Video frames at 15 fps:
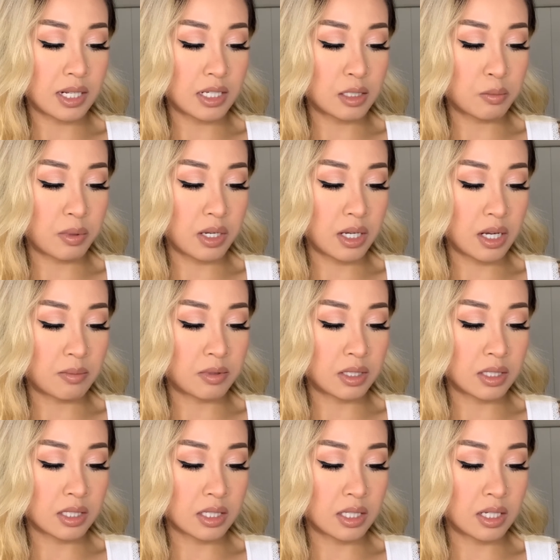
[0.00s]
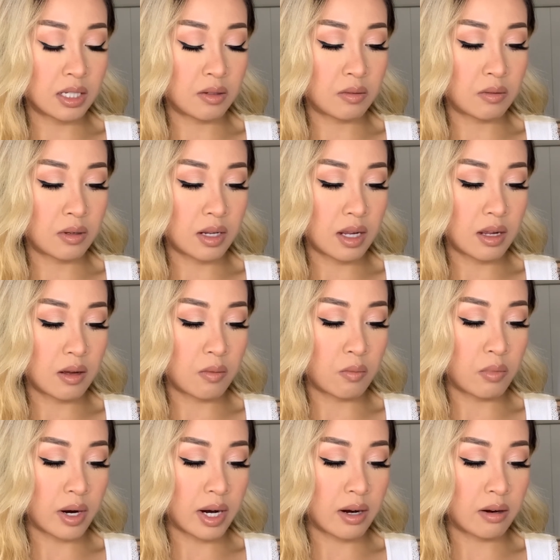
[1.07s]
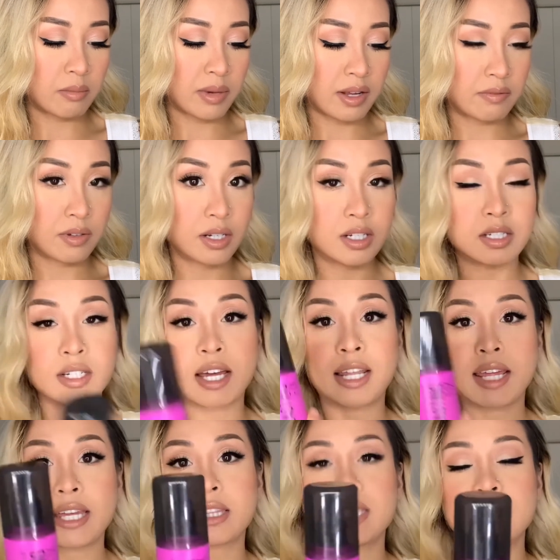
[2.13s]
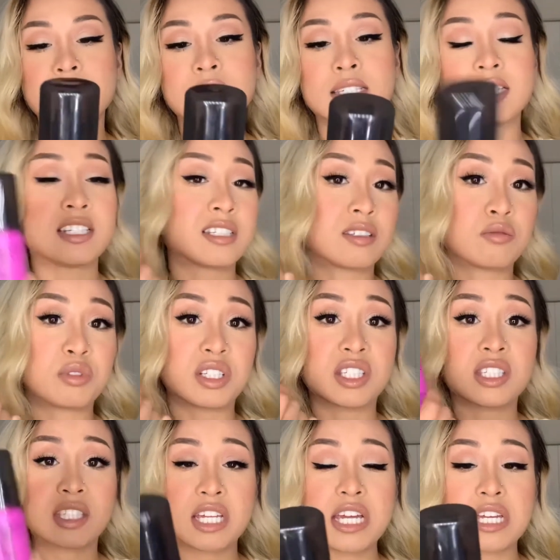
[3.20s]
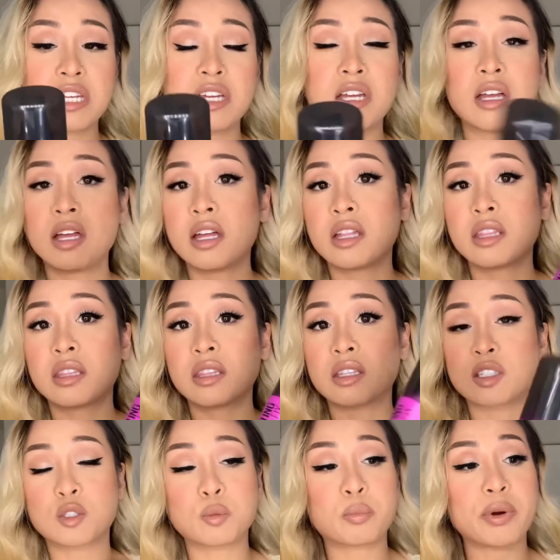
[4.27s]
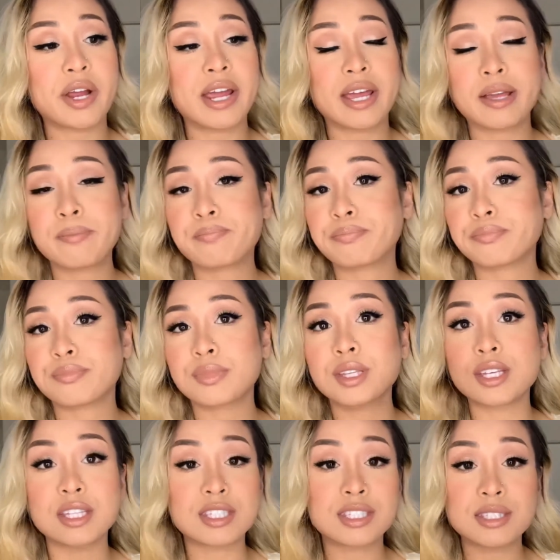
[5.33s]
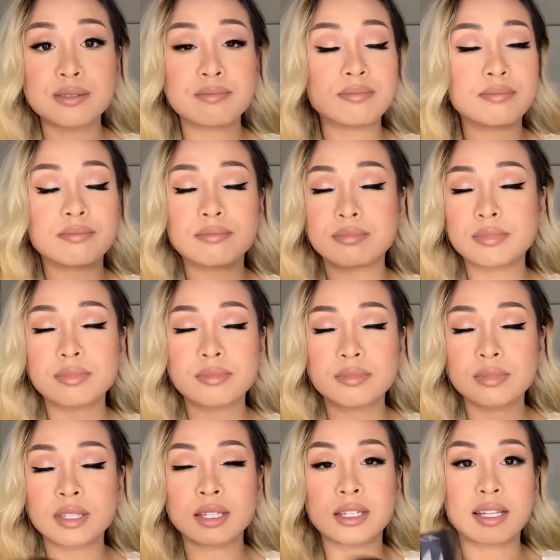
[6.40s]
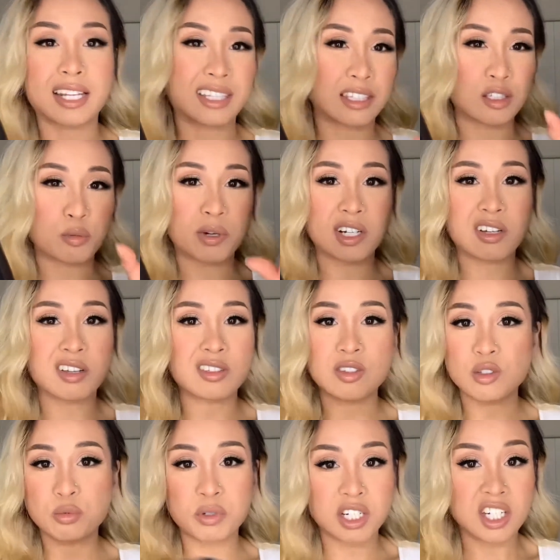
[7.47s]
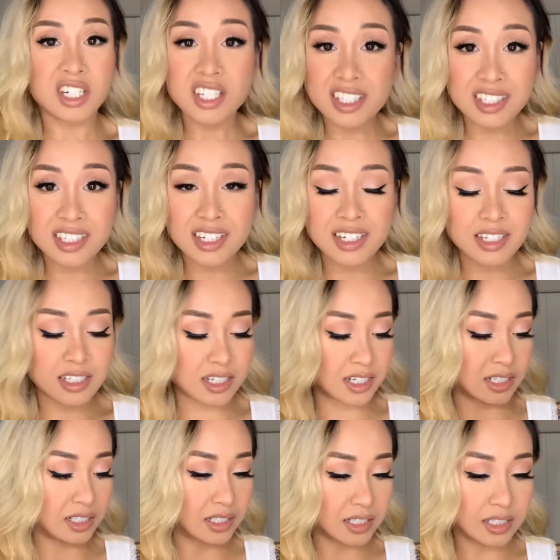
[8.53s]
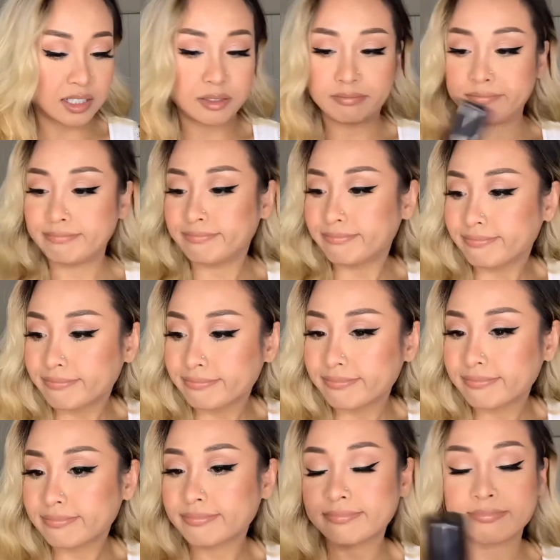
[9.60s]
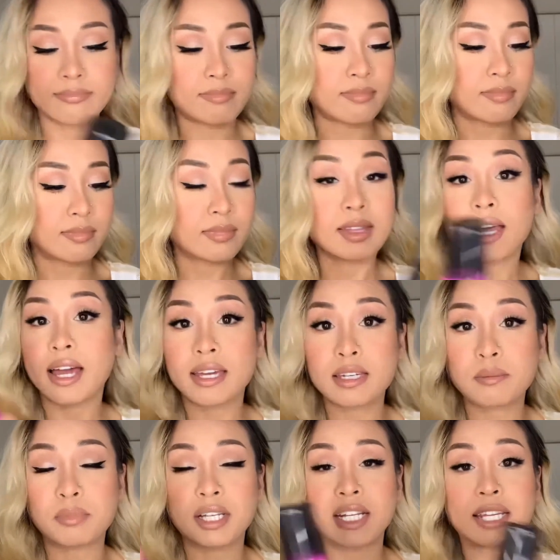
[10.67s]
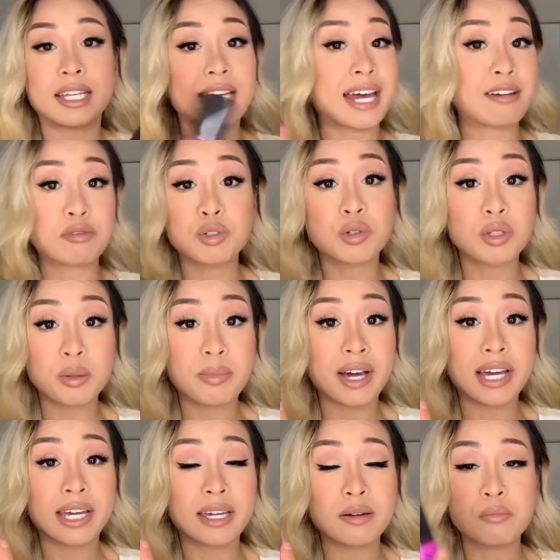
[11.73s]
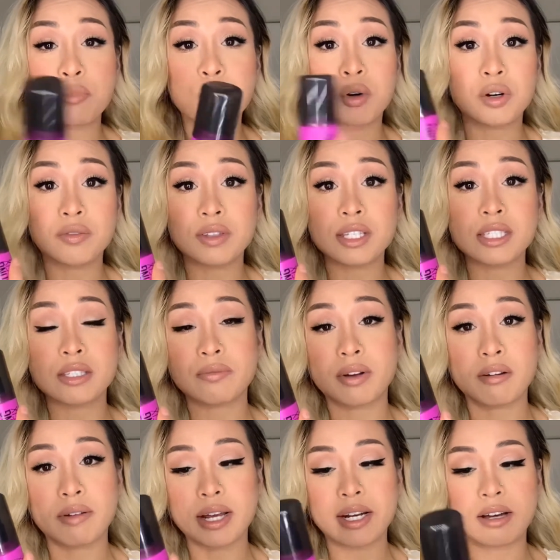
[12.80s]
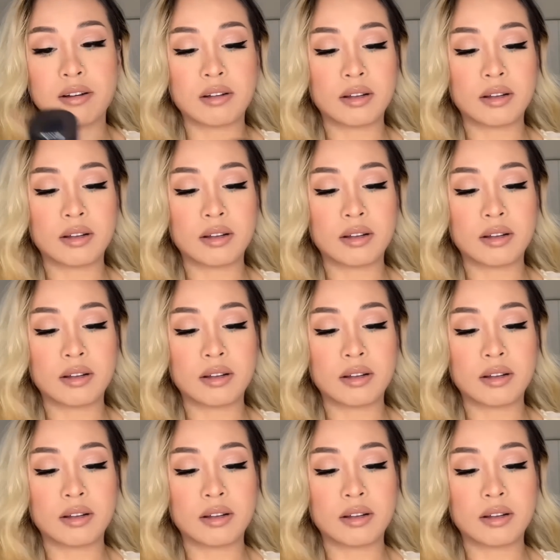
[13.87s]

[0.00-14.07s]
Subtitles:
Spray up to 16 wear matte finish. I like this. It doesn't really stink. The spray is the spray nozzle is pretty decent. I ain't complaining. I would totally buy more of this if I ran out.